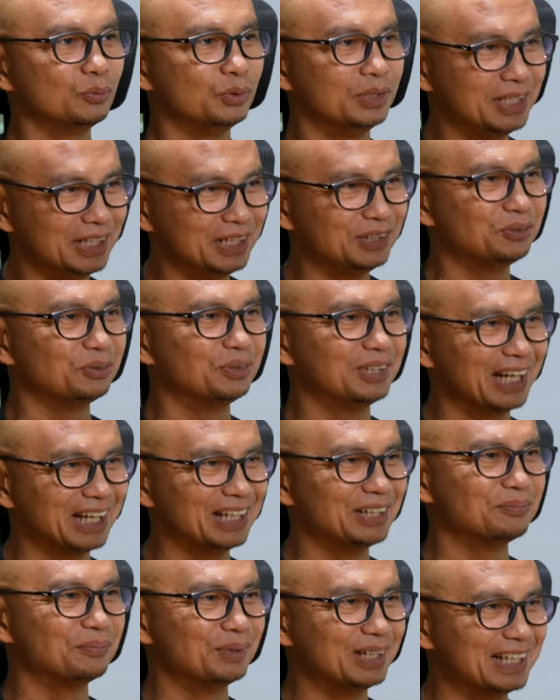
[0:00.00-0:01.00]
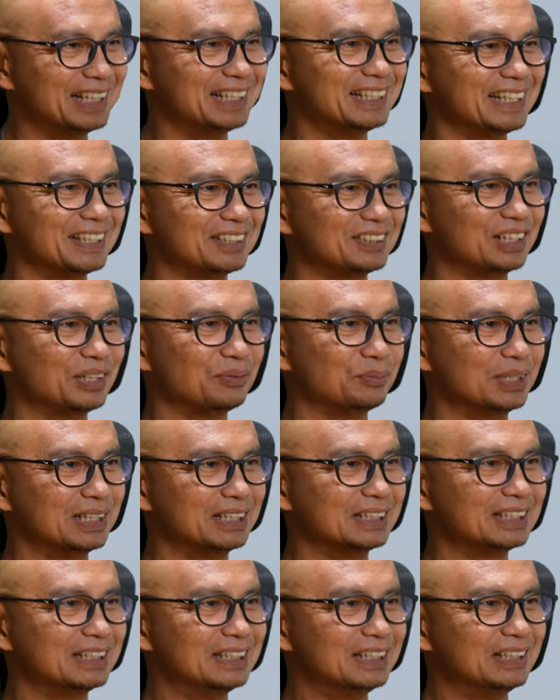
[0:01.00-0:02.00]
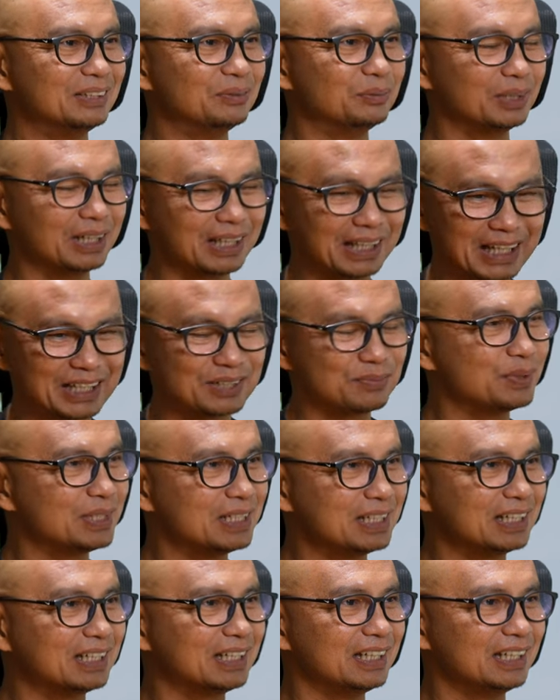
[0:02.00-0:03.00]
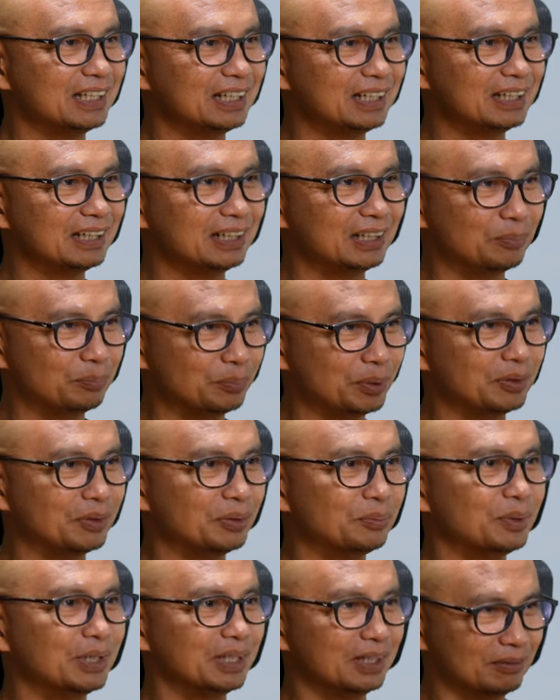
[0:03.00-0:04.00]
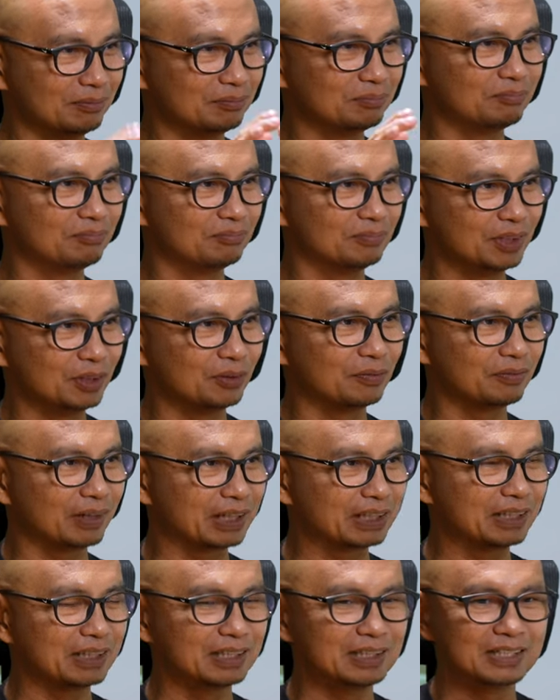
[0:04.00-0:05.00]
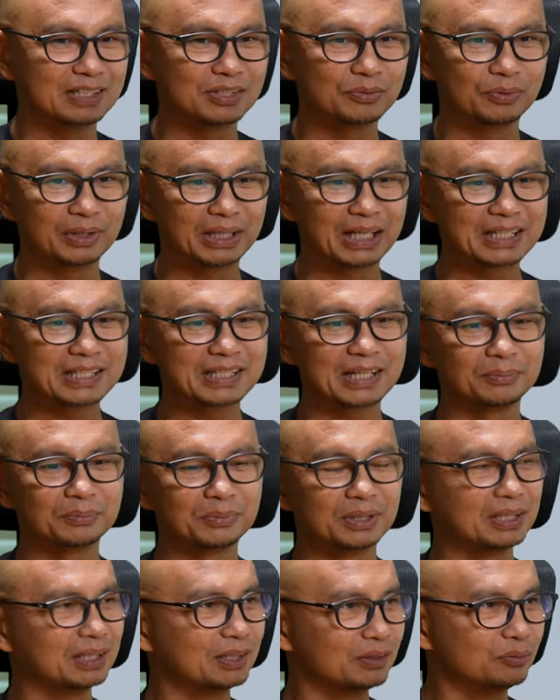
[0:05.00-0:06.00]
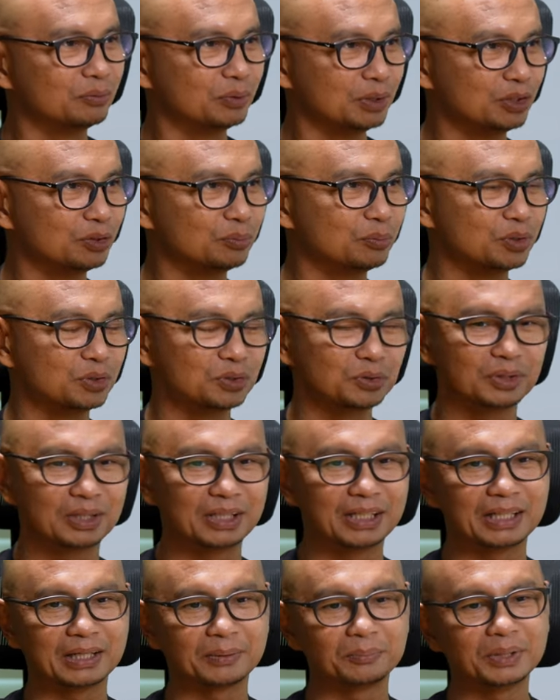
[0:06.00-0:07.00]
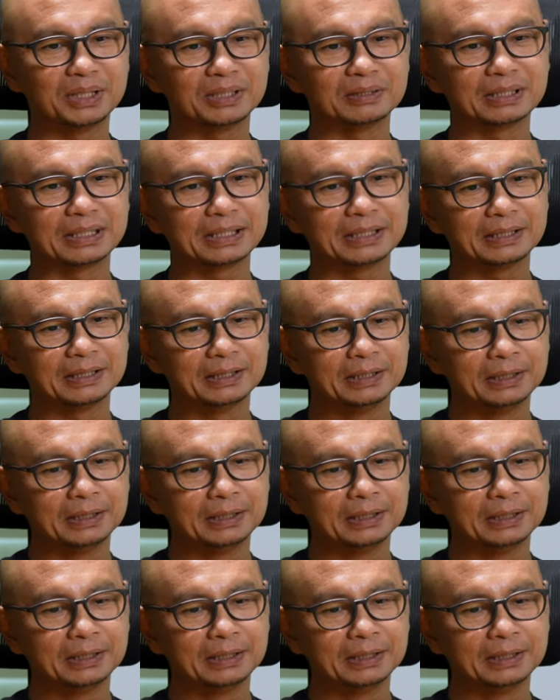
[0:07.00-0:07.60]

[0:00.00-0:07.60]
we need to get the Malay subscribers because that's basically the pyramid you know fattens with that segment. We need to make sure that they come in right.